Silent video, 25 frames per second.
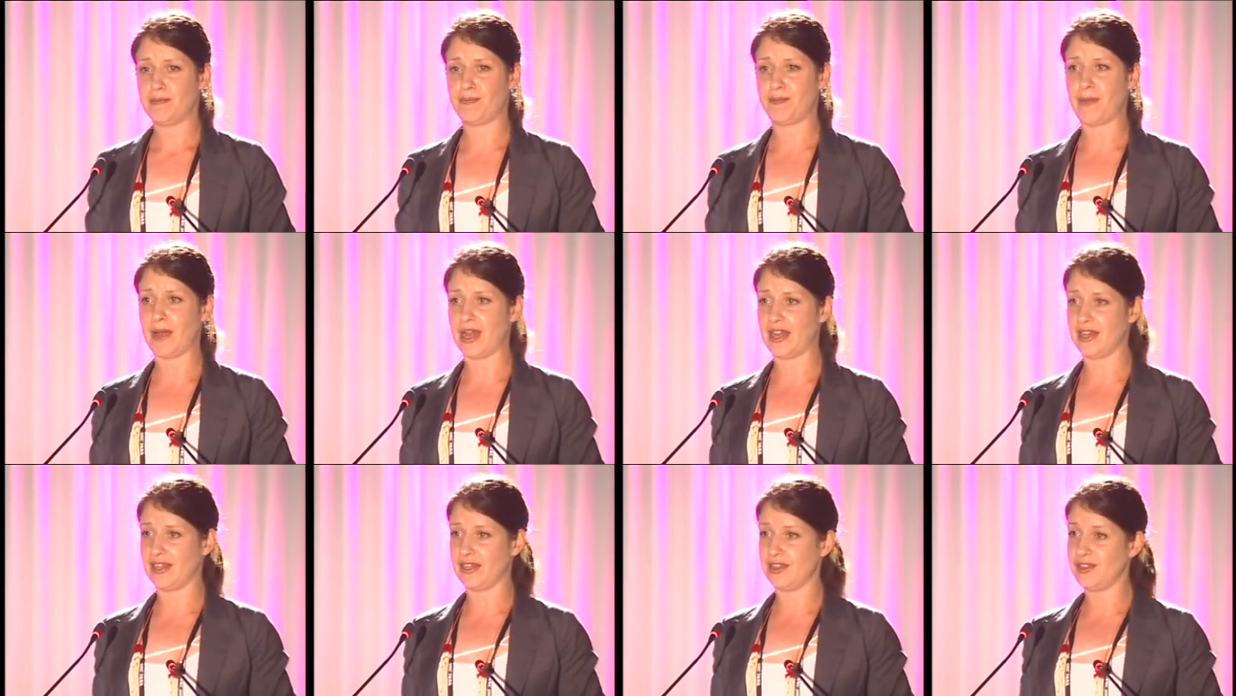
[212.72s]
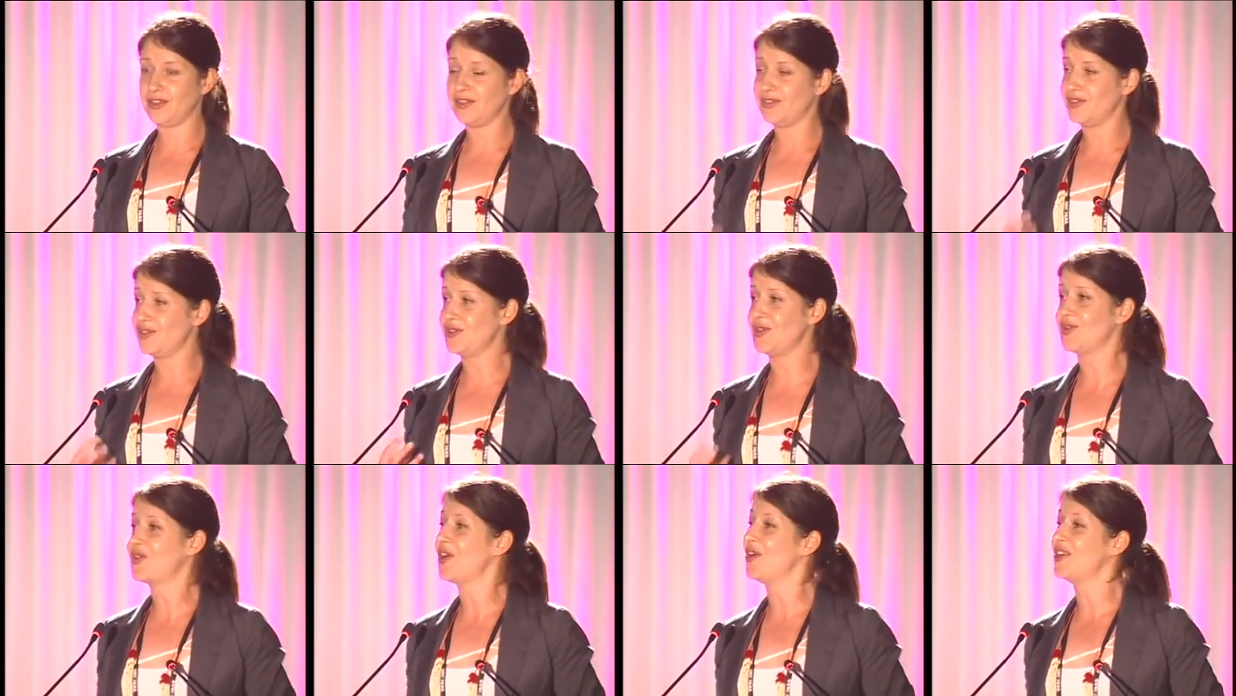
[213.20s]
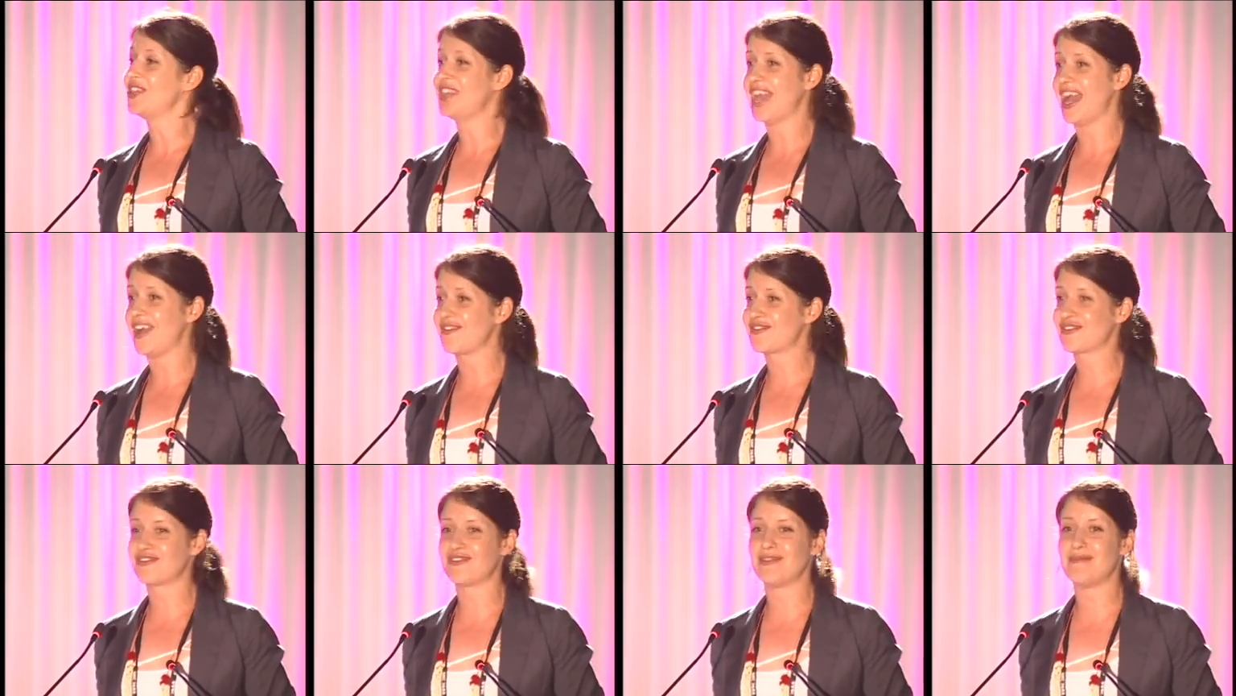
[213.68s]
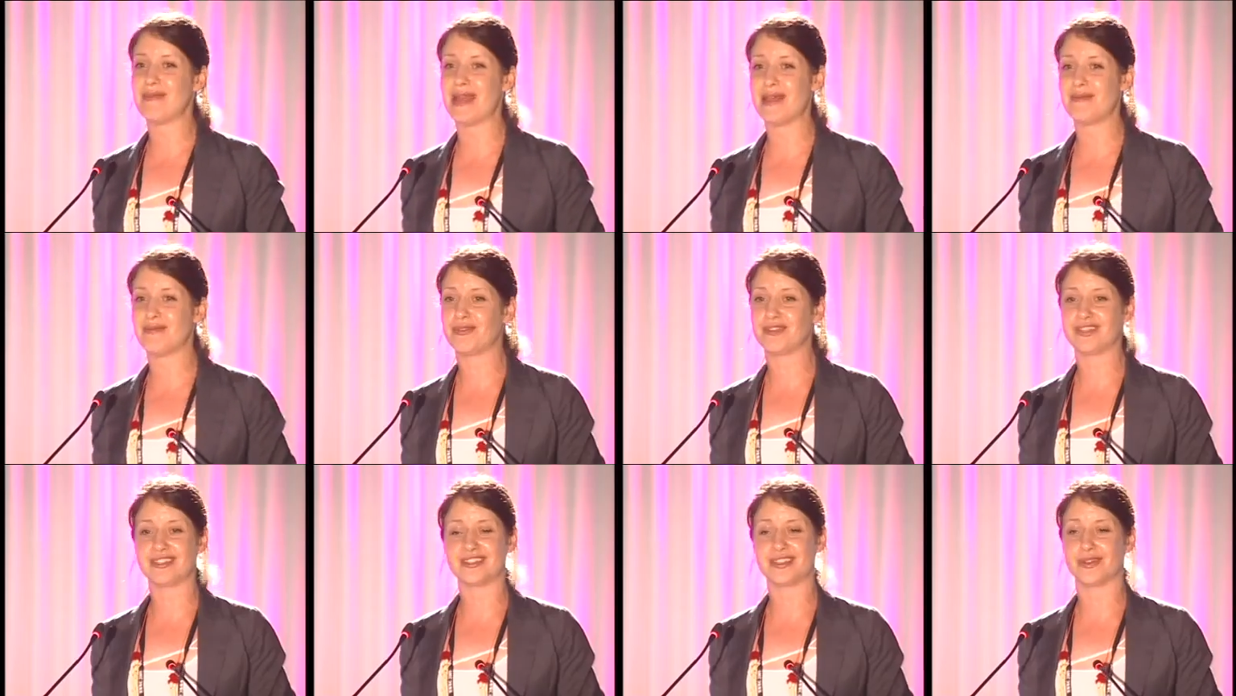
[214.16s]
But what you have to
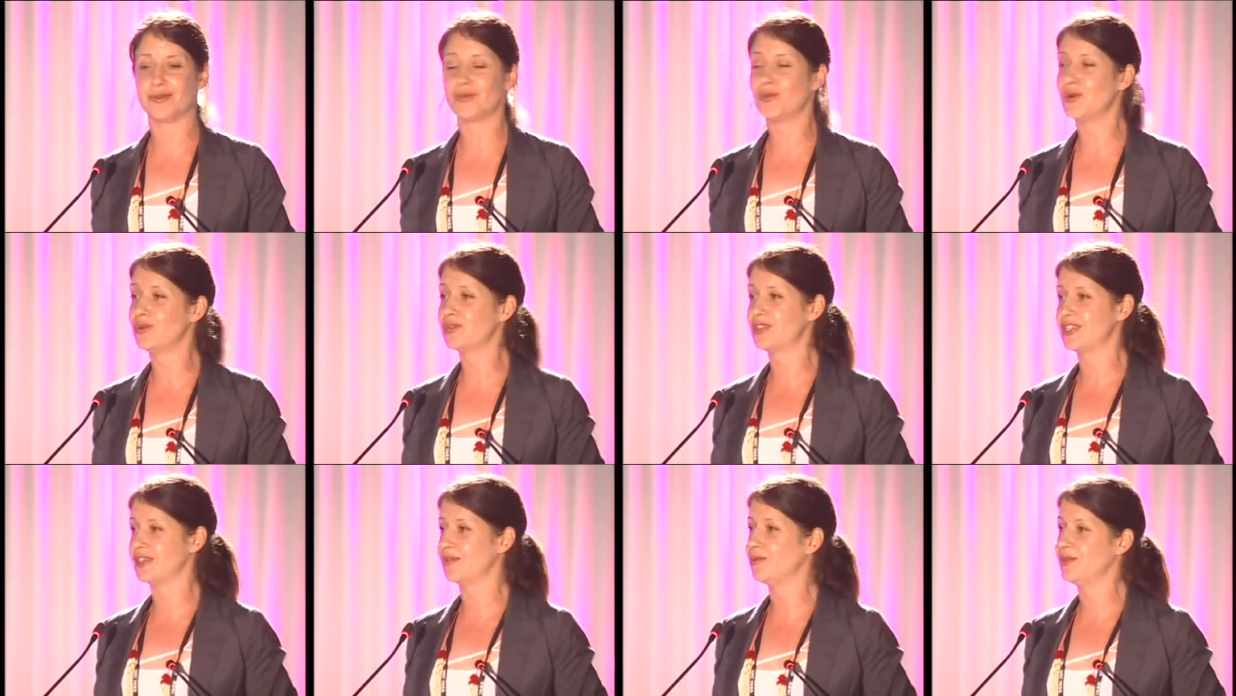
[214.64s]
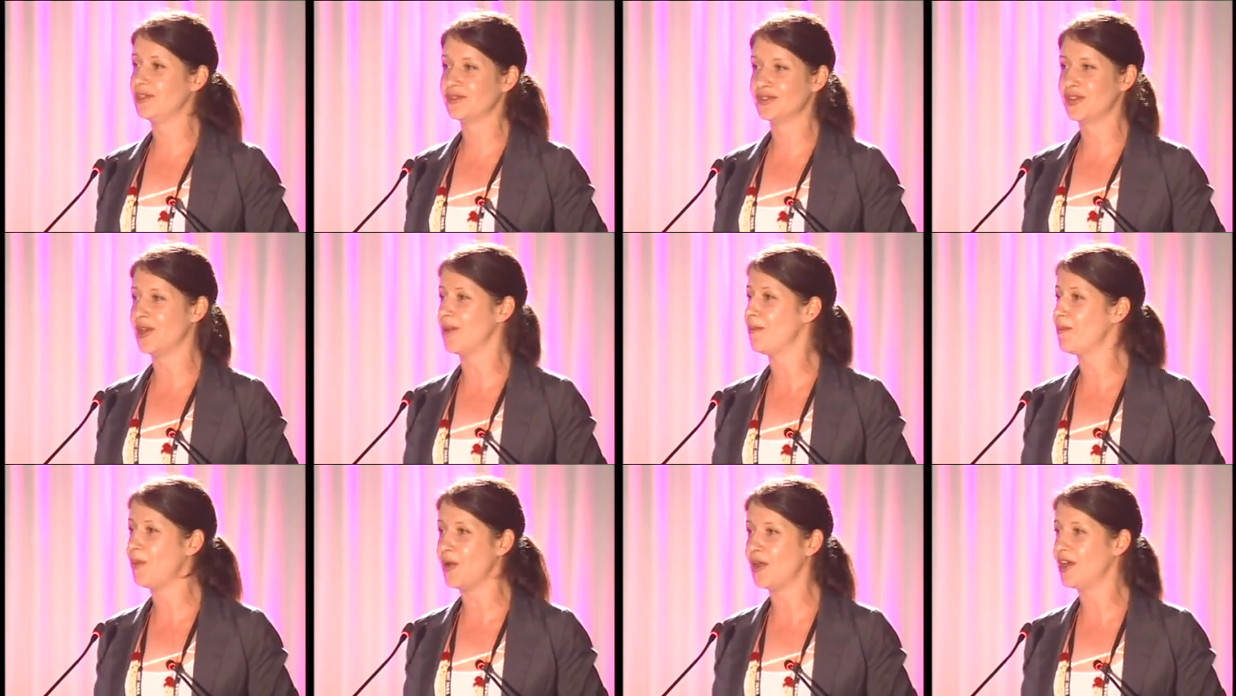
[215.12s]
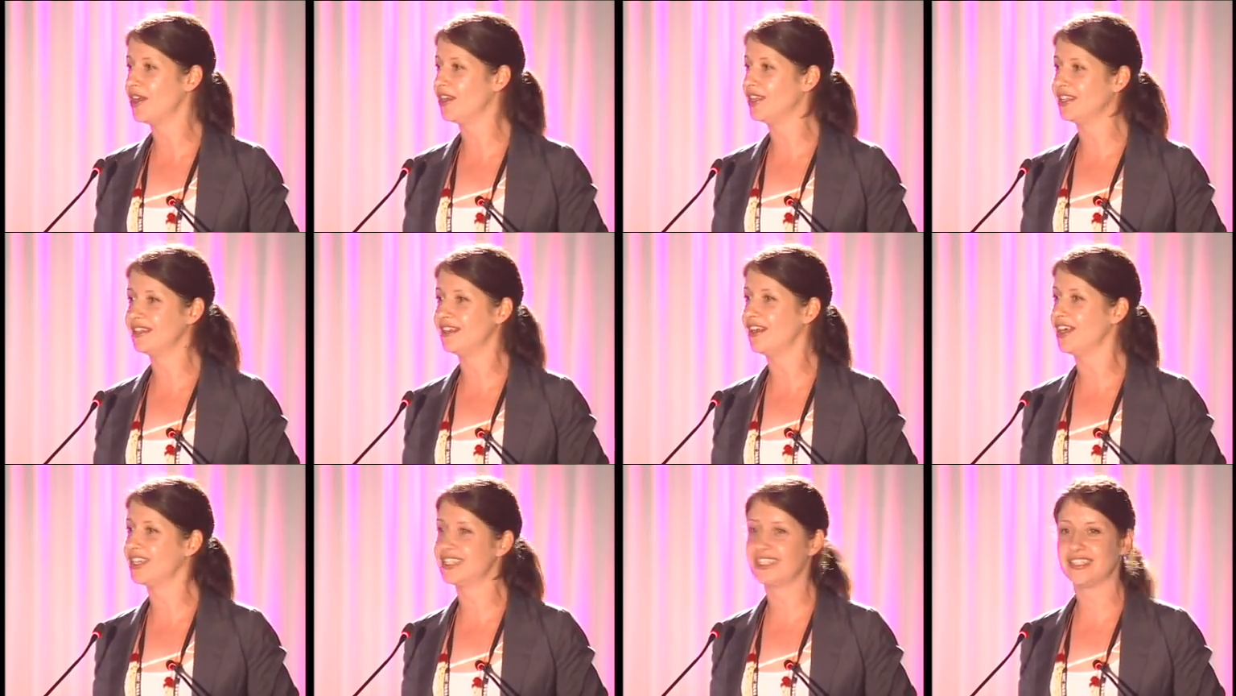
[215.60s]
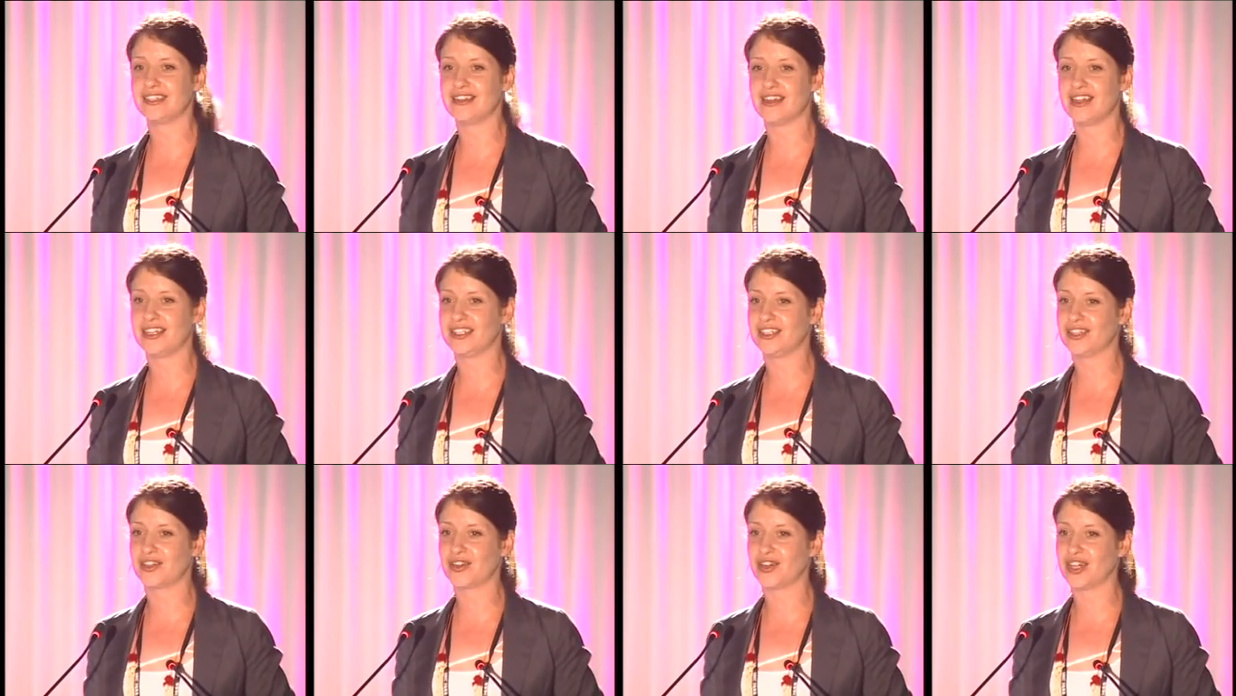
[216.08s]
remember is that water will not boil at
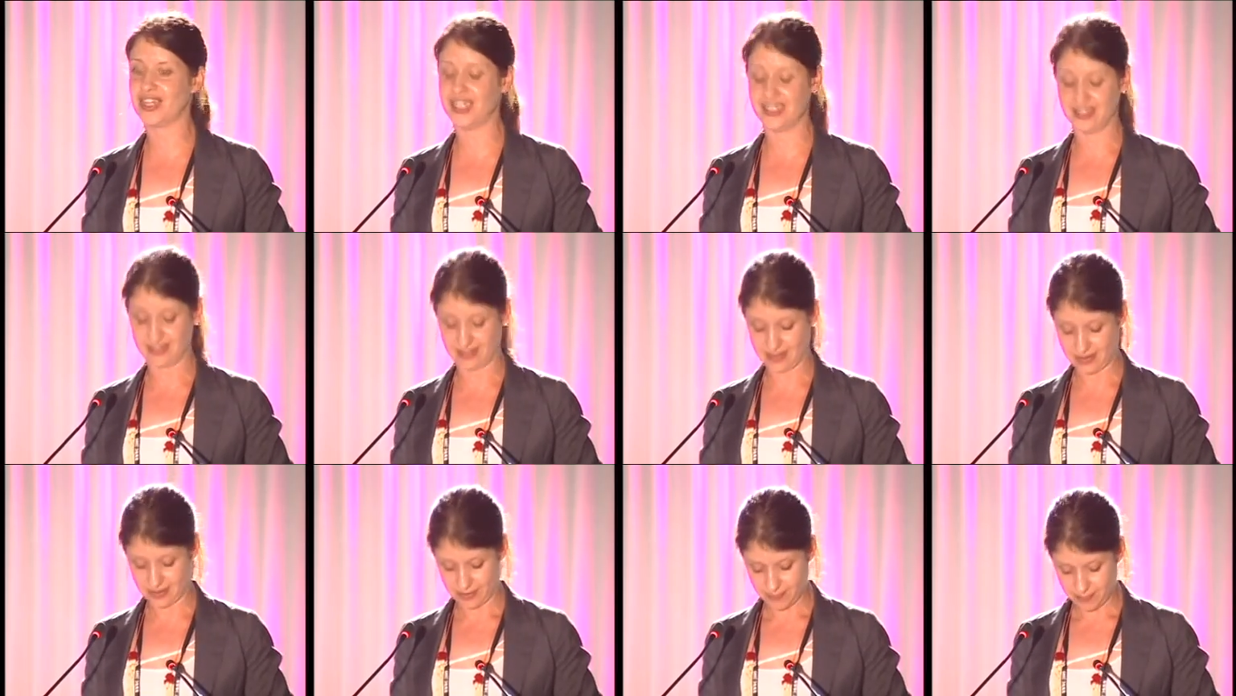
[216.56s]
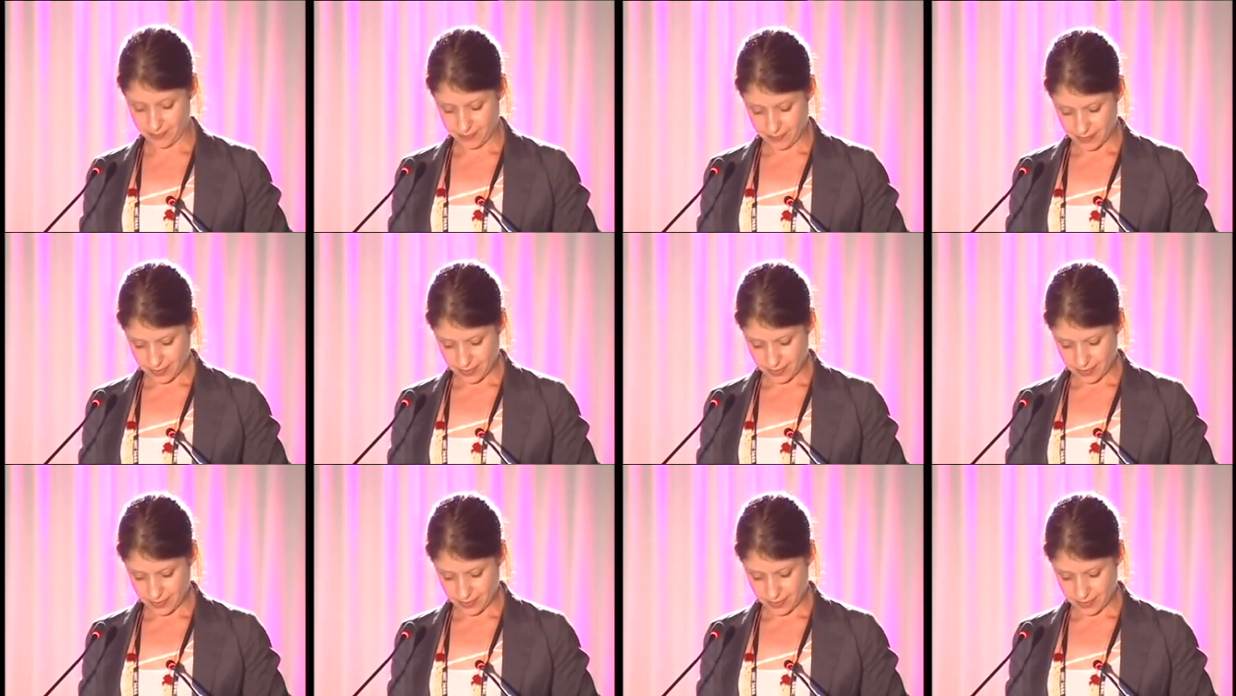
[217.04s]
99 degrees.